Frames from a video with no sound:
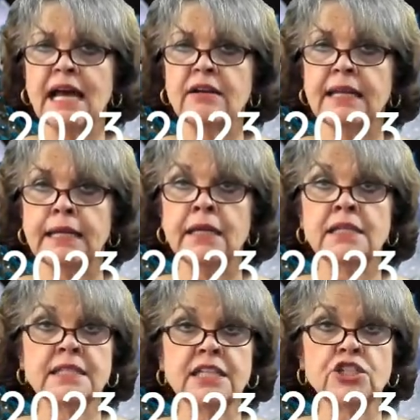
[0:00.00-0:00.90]
is
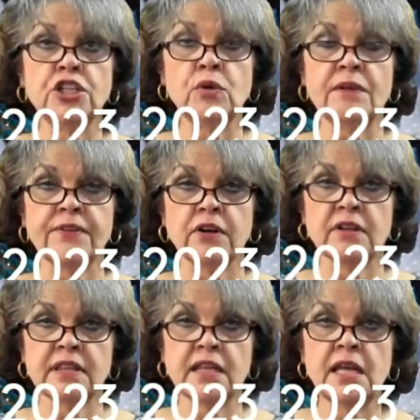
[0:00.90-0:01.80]
the two of
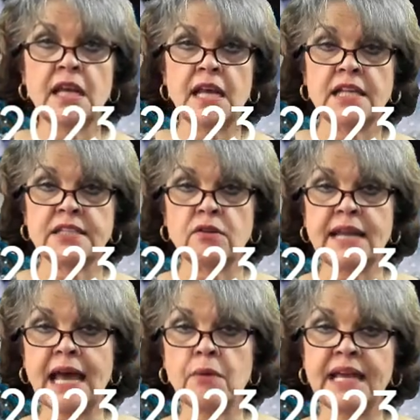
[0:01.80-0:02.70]
earth. So
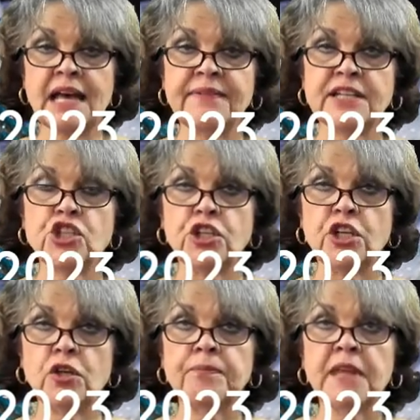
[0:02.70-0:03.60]
now we have a
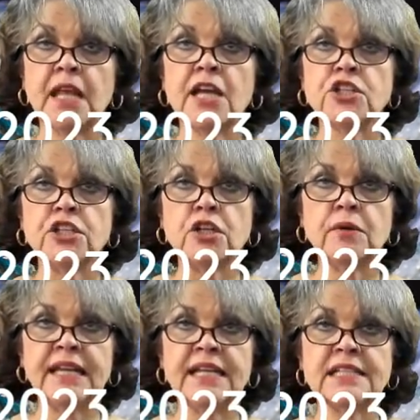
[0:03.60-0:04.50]
two. Two
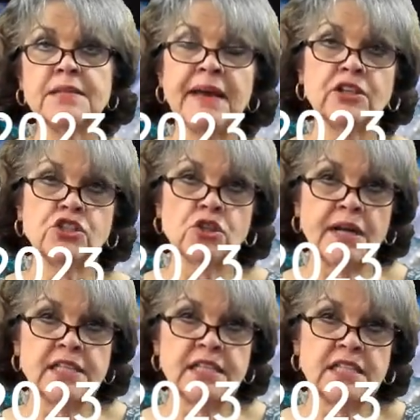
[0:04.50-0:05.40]
is about
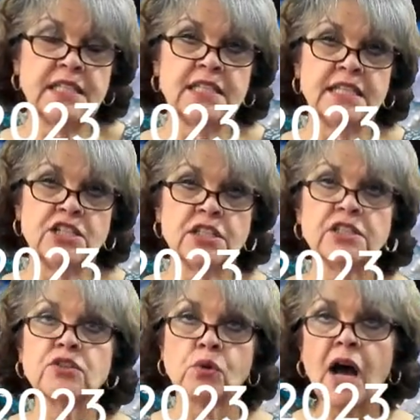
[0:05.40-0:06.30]
choices, decisions,
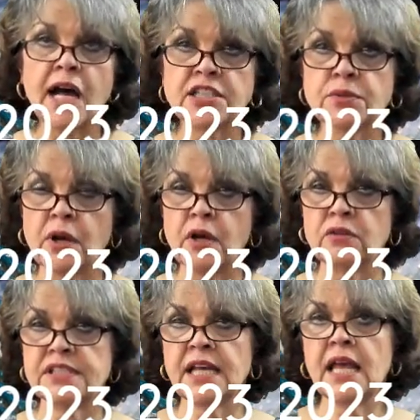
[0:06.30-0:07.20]

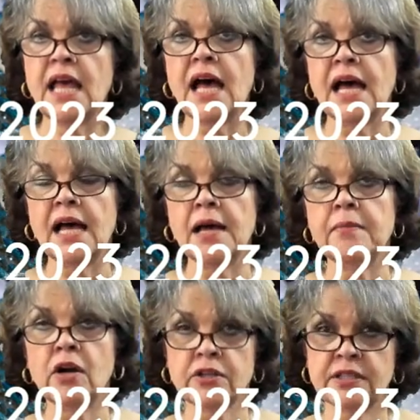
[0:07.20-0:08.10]
crossroads. Um,
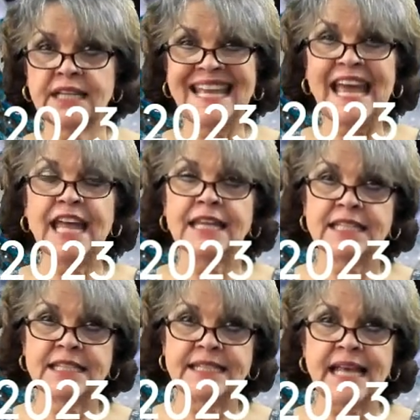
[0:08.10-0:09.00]
earth again, the
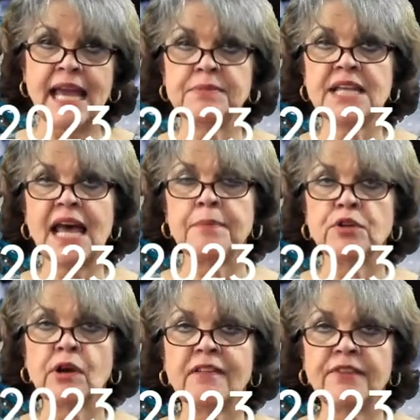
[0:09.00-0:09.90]
same type. You
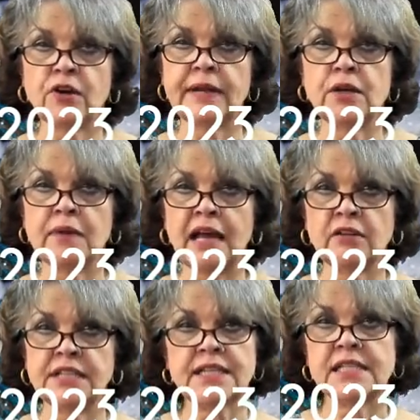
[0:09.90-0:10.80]
are very
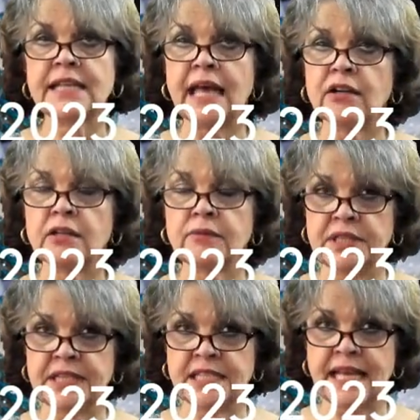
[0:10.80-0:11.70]
grounded this ener- with
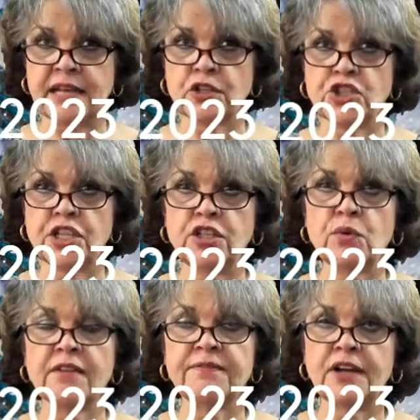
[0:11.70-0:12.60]
this energy. You
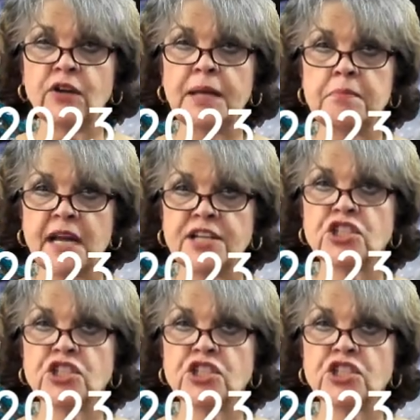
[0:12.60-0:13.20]
are very much